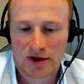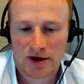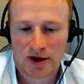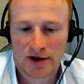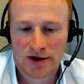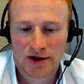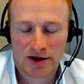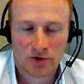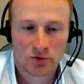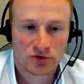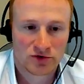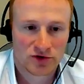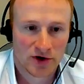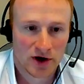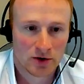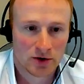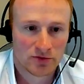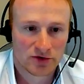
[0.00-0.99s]
And it also
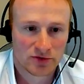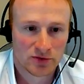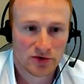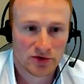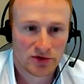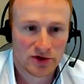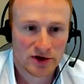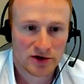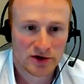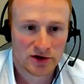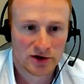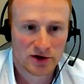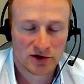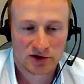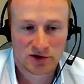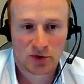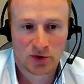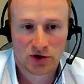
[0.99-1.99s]
helps with the
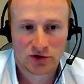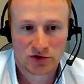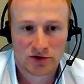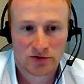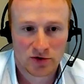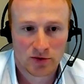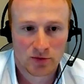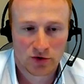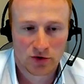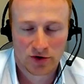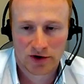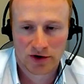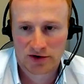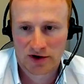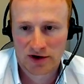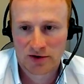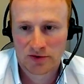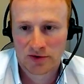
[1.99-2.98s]
dispersion of the
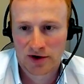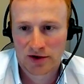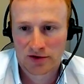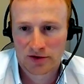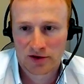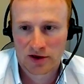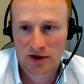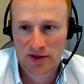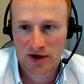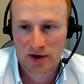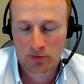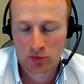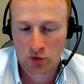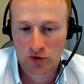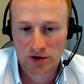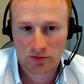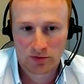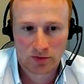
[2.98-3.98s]
product anyway. At that
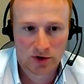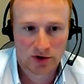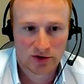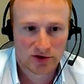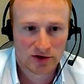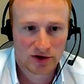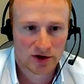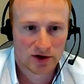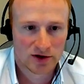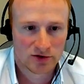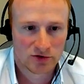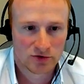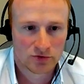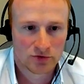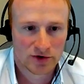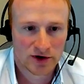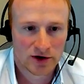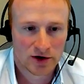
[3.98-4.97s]
point, it's
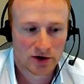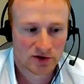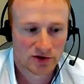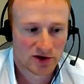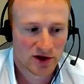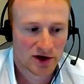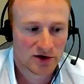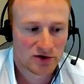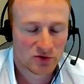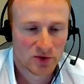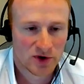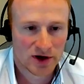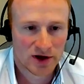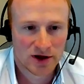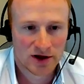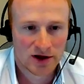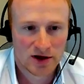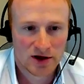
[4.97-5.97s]
already at a stage
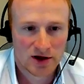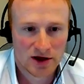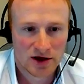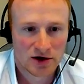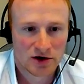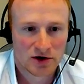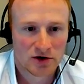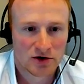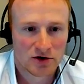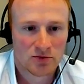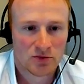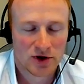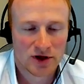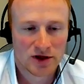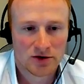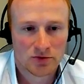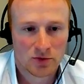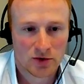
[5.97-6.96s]
where it can
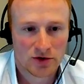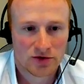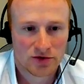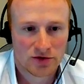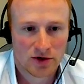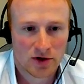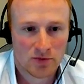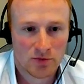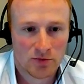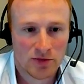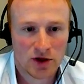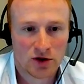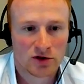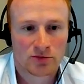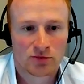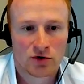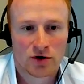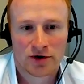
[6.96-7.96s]
compete with
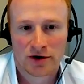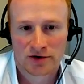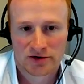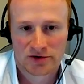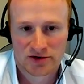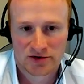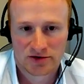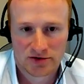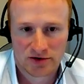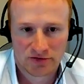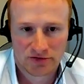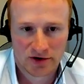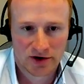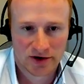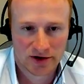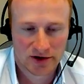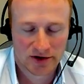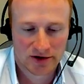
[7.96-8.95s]
milled products, if you
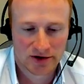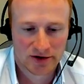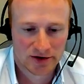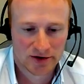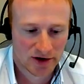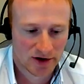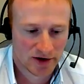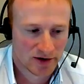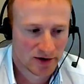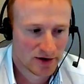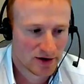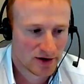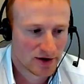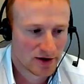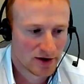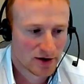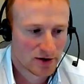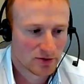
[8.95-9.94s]
like, and
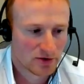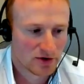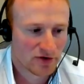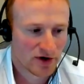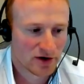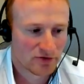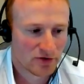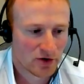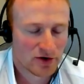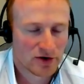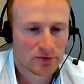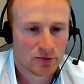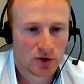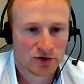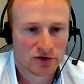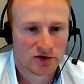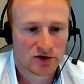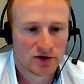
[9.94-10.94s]
we've had very
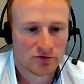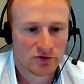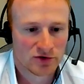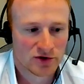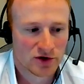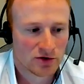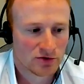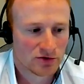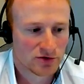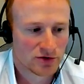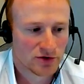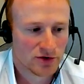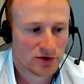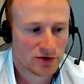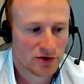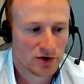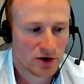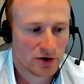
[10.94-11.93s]
positive results
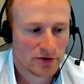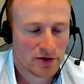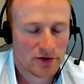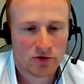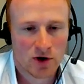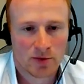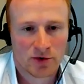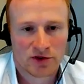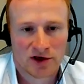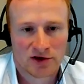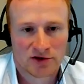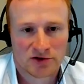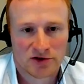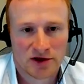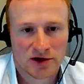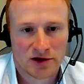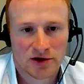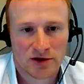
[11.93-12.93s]
on our in-rubber
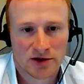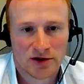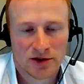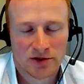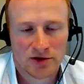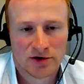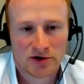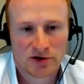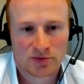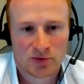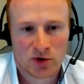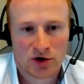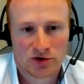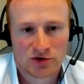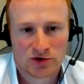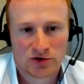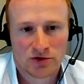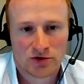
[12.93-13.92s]
testing and the
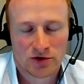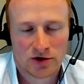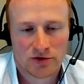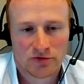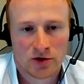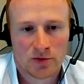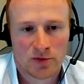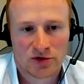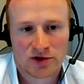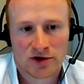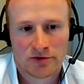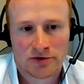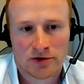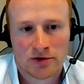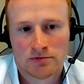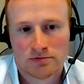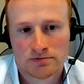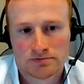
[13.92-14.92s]
dispersion of our material.